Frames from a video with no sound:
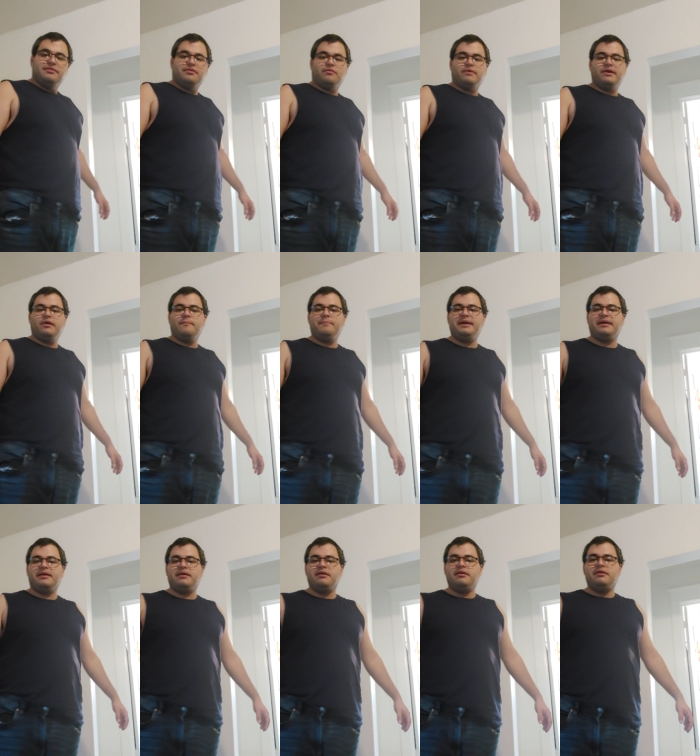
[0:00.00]
The real
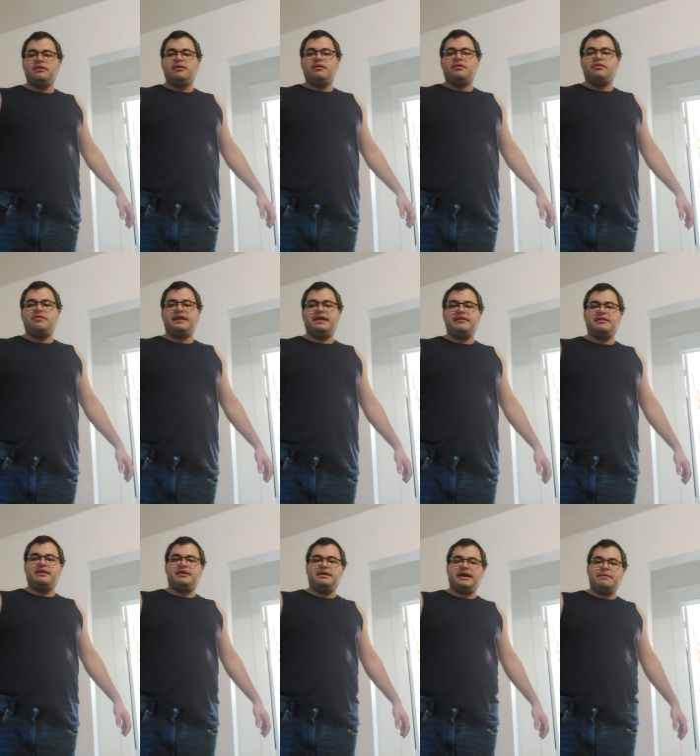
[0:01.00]
big thing
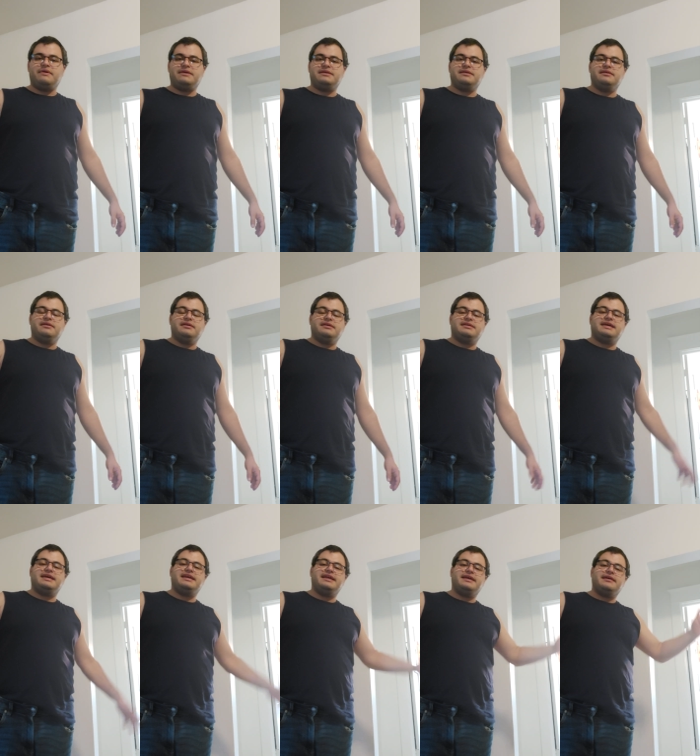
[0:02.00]
tonight was
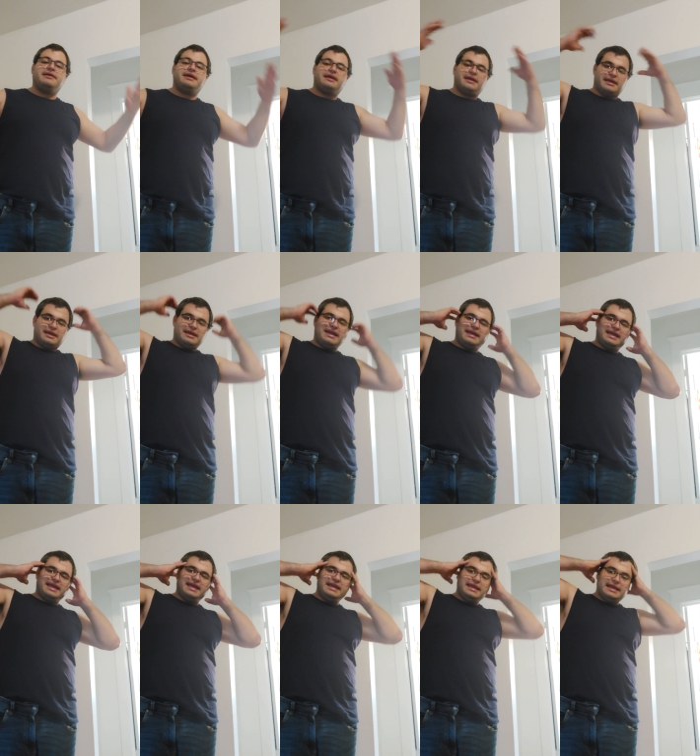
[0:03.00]
sending
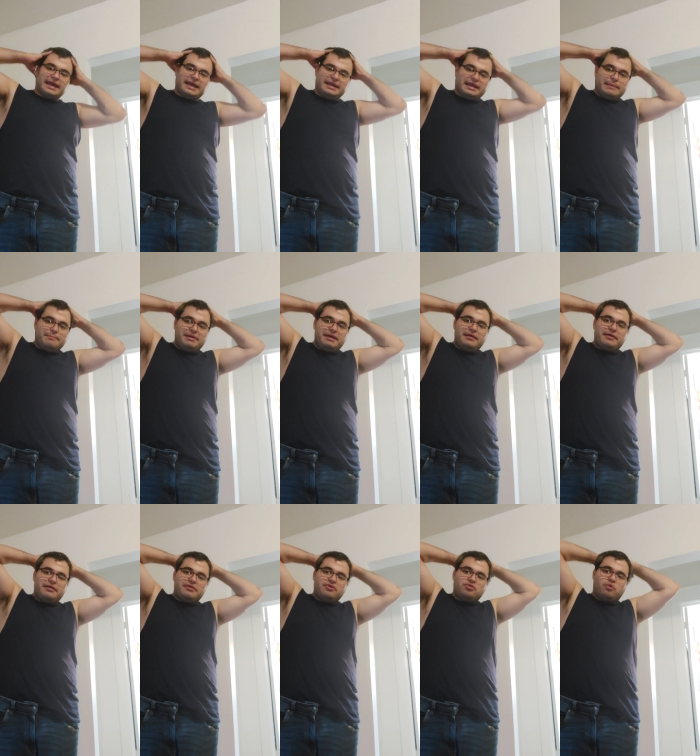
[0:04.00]
Katie, Andy, and
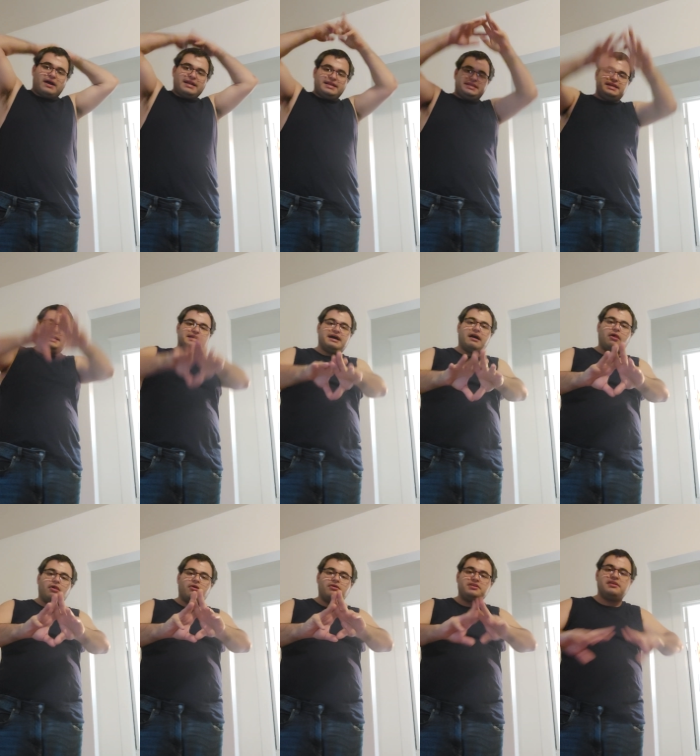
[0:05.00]
Peter
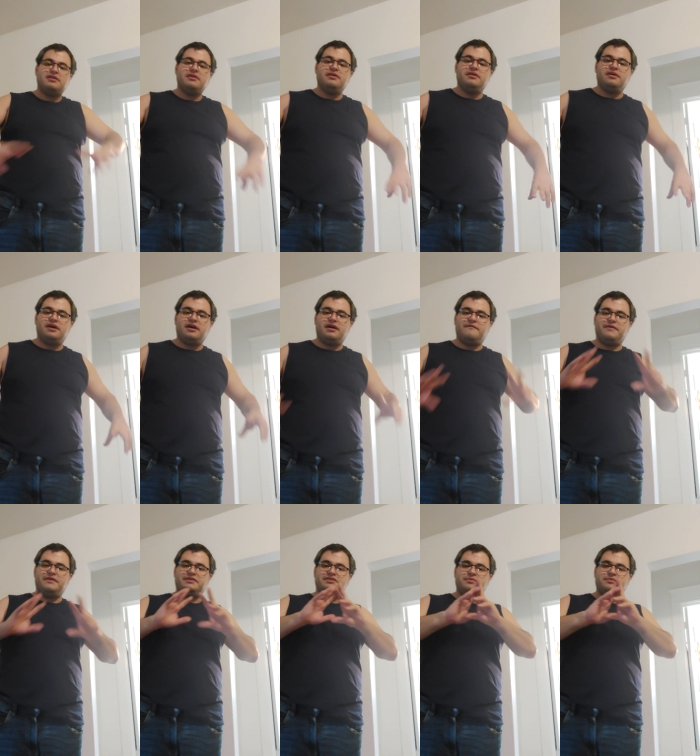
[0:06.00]
$20 of a